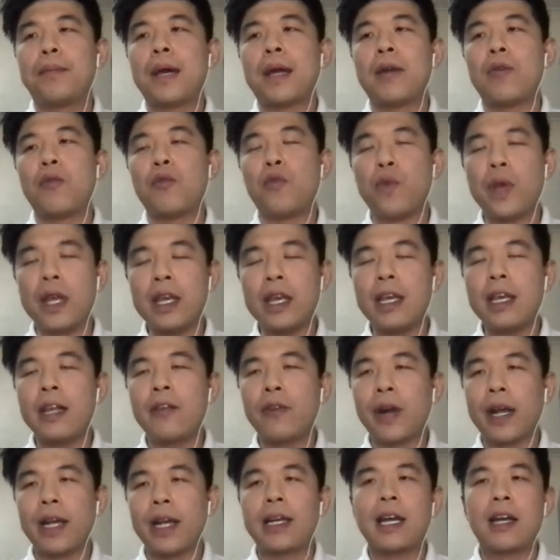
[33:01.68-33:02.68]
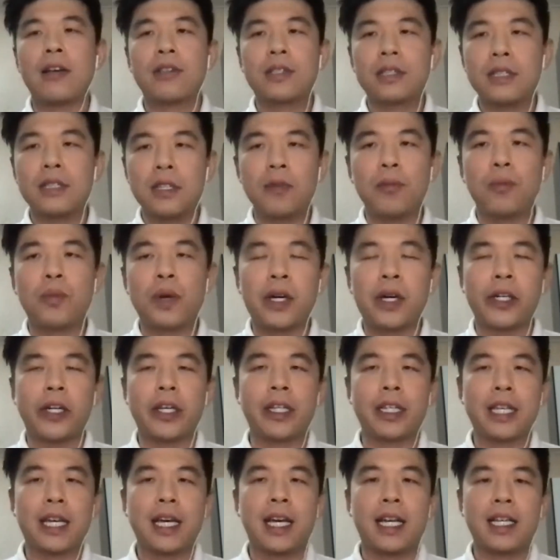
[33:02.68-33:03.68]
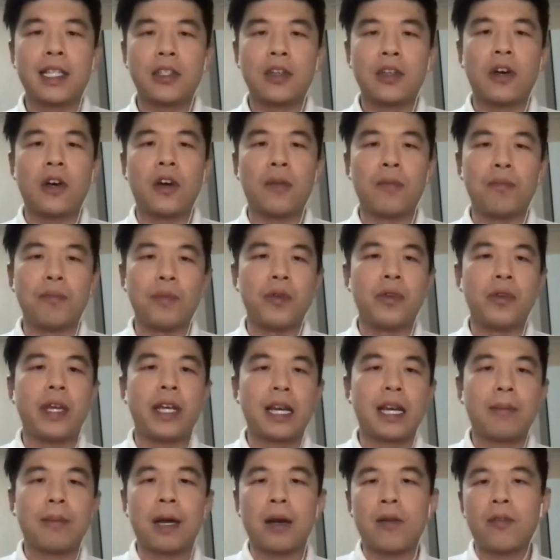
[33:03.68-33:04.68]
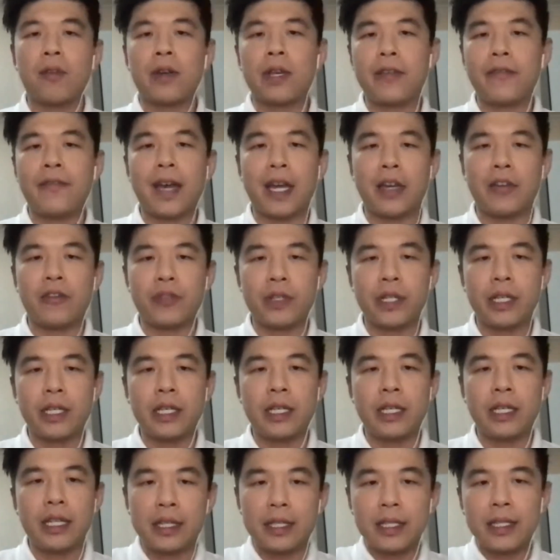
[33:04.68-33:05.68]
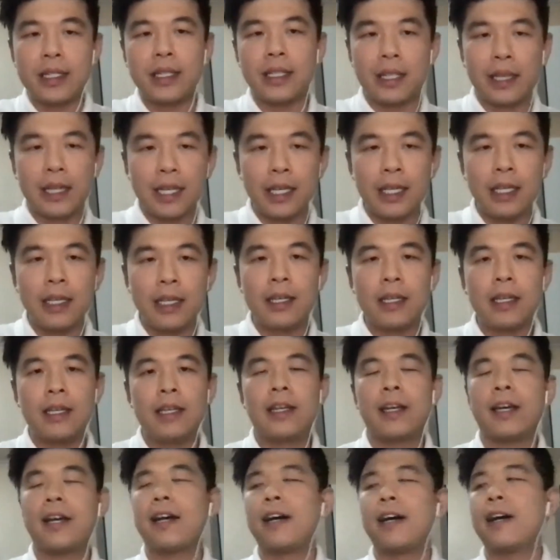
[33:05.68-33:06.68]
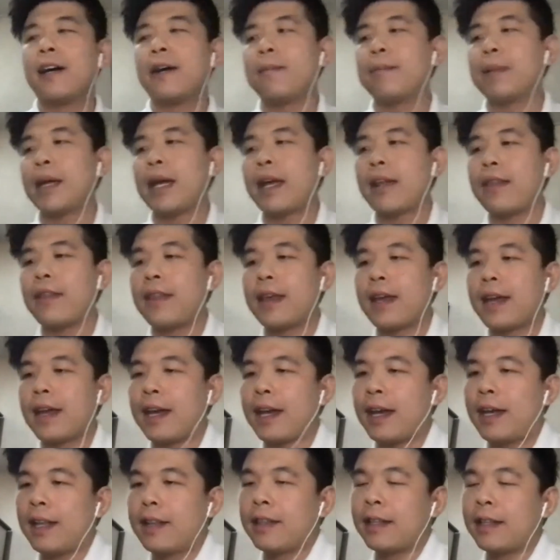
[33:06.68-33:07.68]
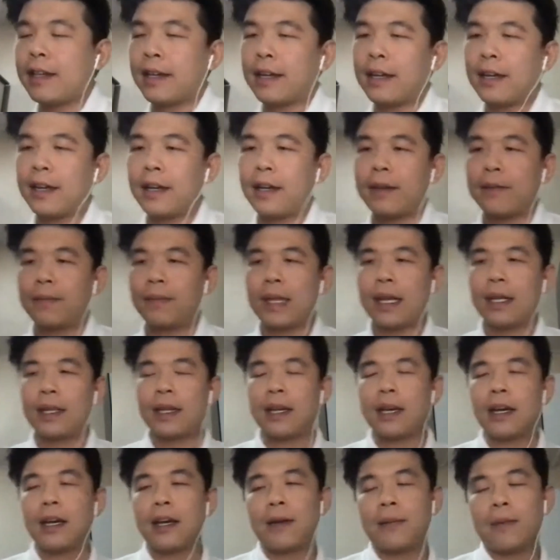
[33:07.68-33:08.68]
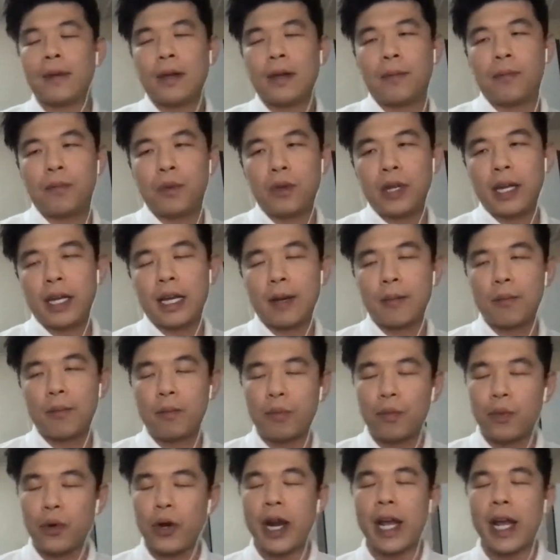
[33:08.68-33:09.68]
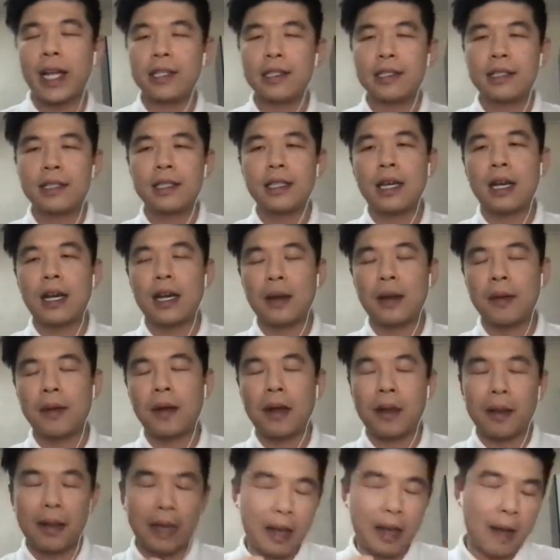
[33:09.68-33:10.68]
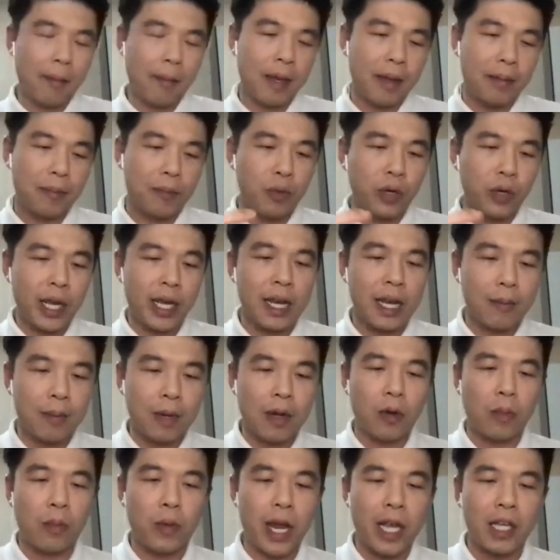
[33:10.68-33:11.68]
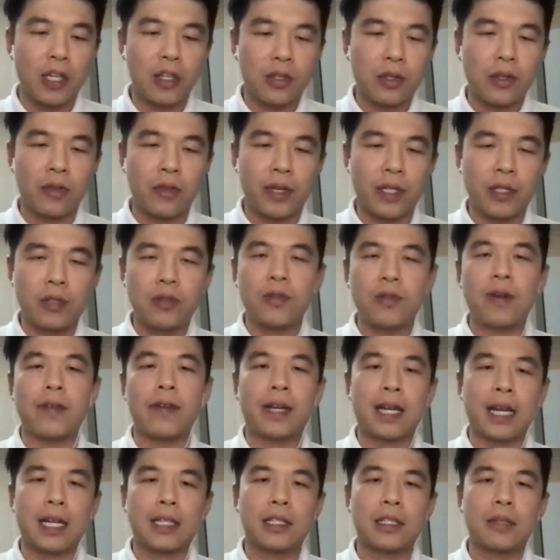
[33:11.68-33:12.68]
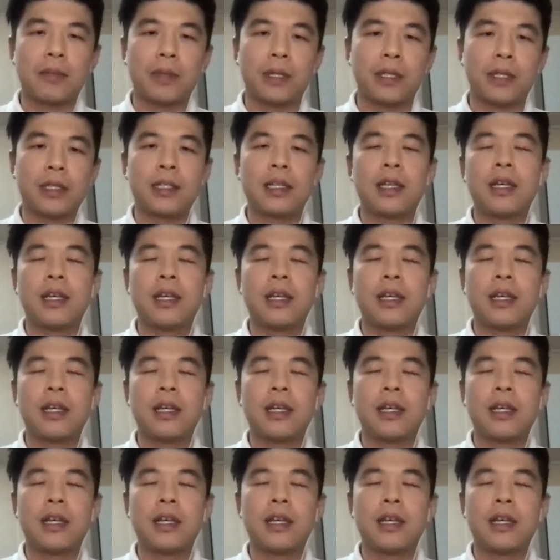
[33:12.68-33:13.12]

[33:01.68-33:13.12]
we right now still prioritize on building up our inventory internally, and then building up brands. Putting up our brand stories to our customers.